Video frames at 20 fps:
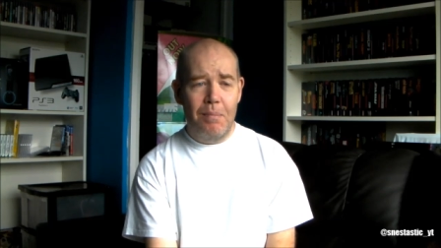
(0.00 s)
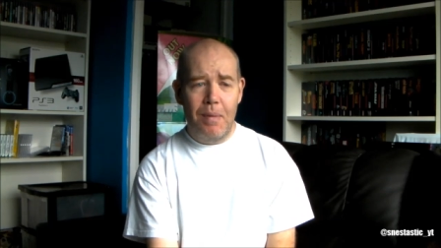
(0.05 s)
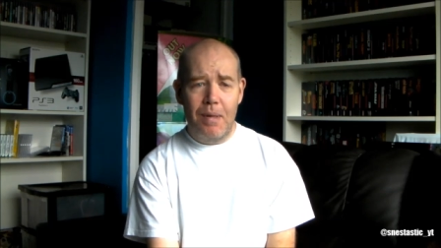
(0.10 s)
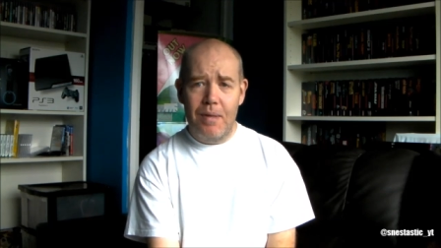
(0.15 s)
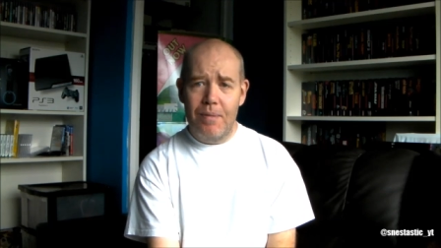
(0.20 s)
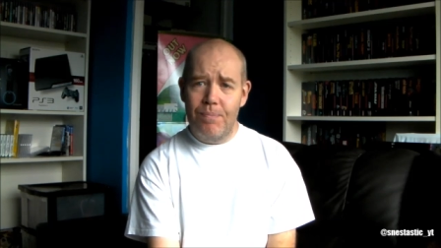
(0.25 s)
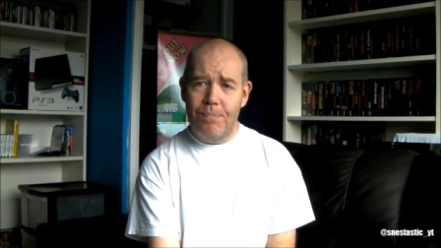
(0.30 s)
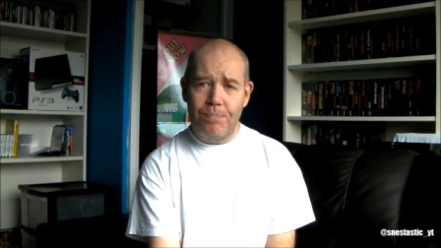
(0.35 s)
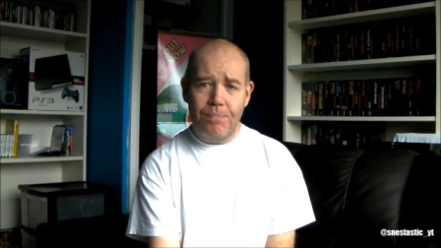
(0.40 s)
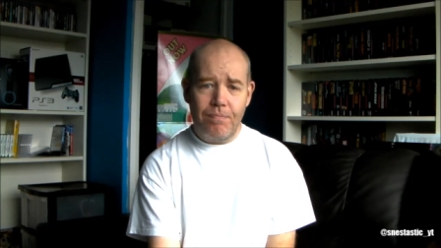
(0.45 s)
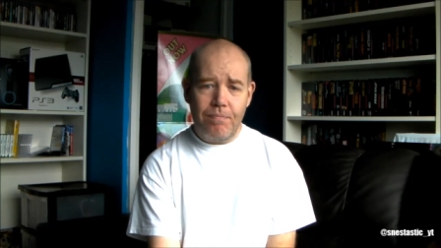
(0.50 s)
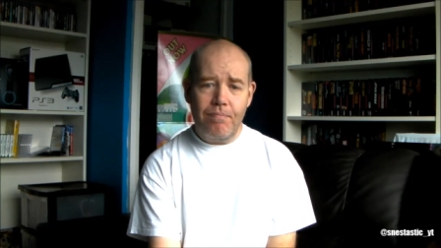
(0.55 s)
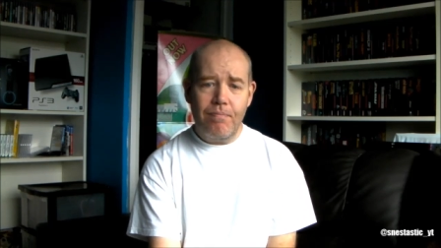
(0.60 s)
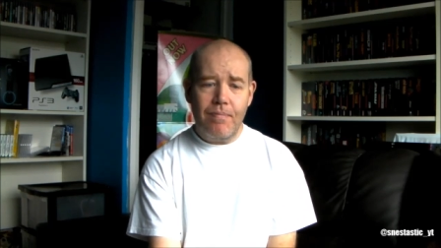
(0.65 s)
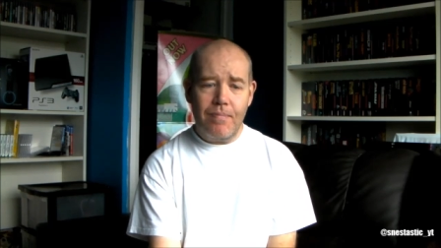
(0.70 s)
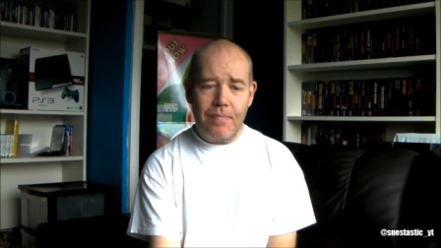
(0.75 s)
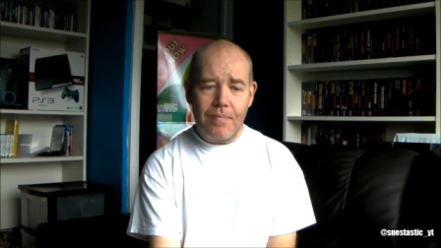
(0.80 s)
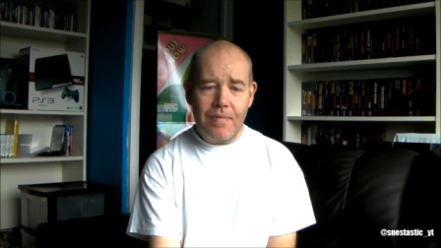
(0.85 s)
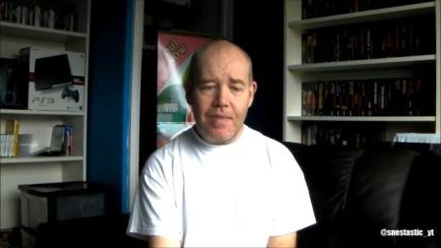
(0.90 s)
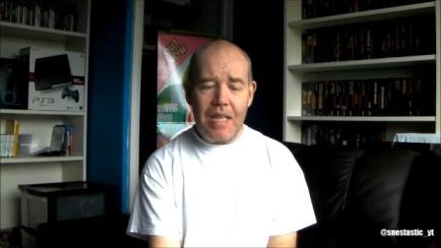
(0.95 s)
But
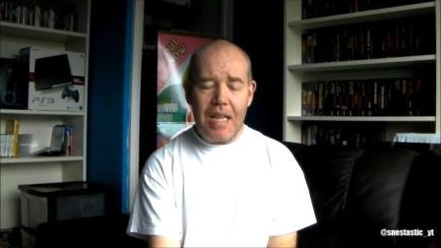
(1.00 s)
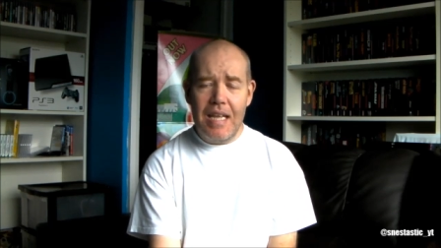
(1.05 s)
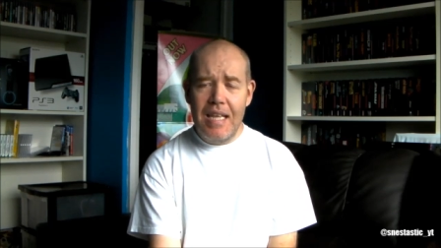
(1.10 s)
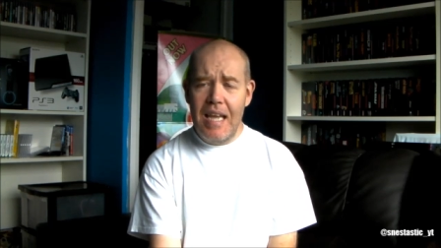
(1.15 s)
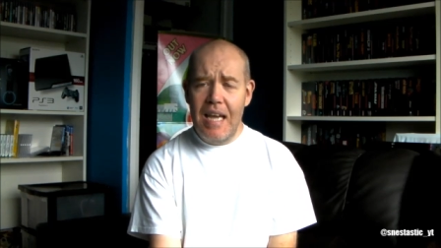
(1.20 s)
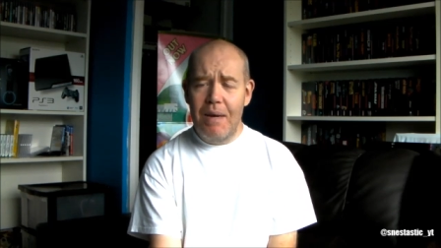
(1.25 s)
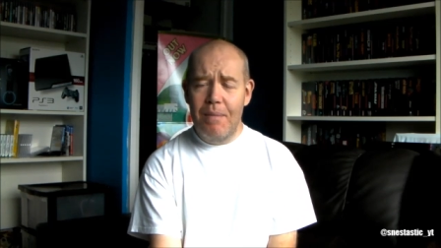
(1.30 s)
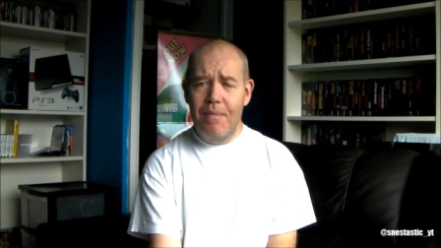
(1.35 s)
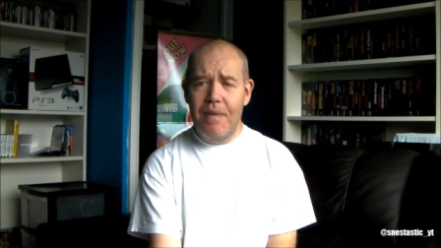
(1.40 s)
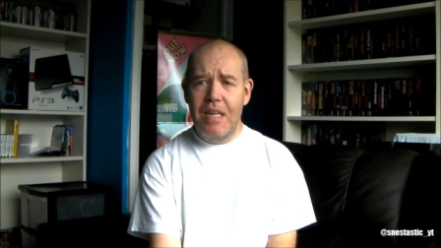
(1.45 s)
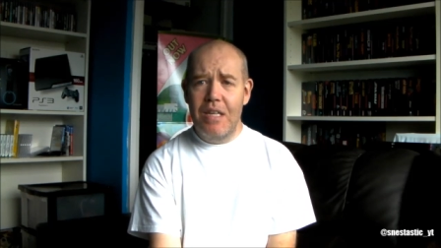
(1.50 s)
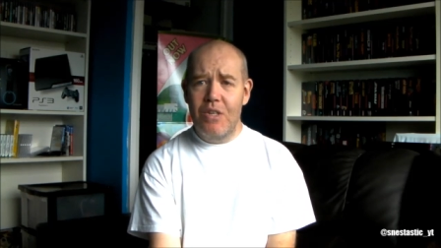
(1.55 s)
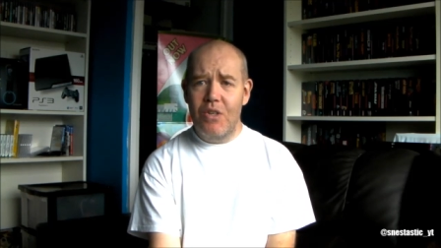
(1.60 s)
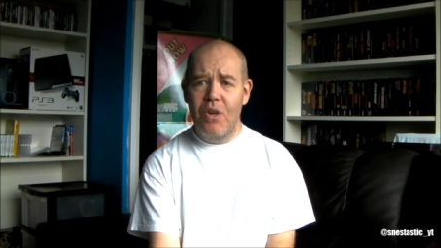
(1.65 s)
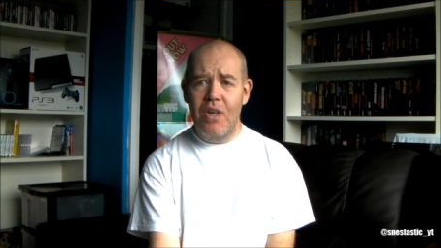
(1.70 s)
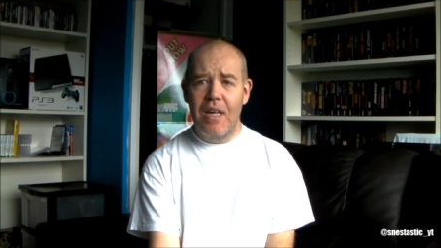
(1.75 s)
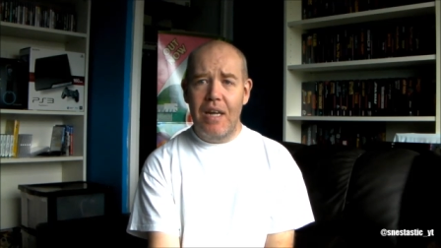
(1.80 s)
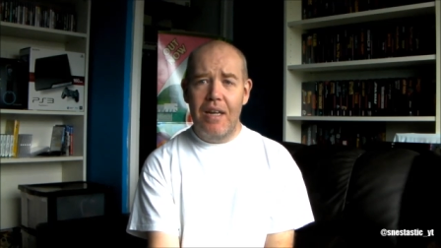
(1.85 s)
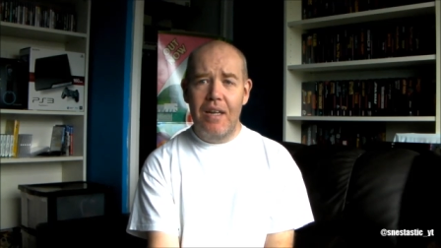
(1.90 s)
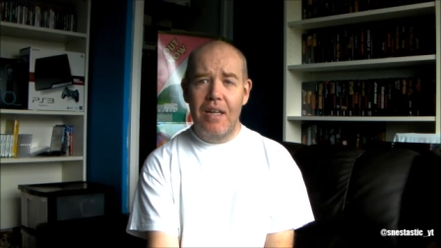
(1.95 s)
yeah, I'm really
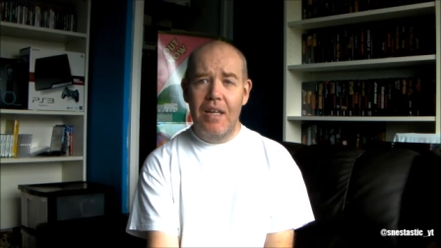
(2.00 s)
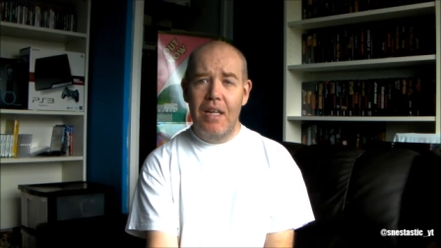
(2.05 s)
enjoying it.